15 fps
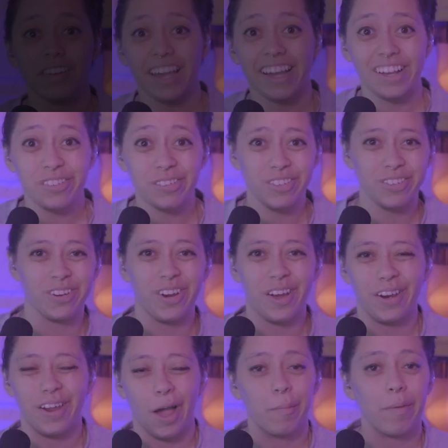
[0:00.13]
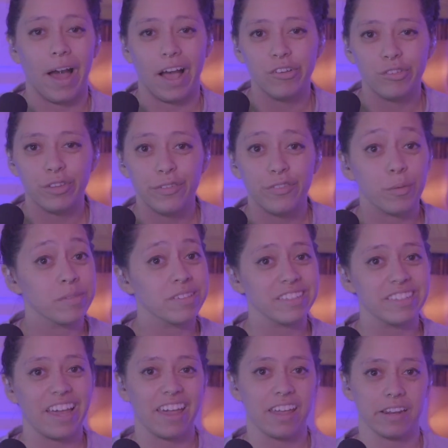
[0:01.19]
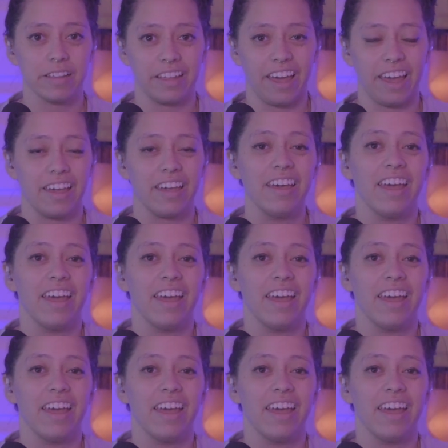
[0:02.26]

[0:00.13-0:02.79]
Hey guys, what's going on? I'm Ashley from CA in LA.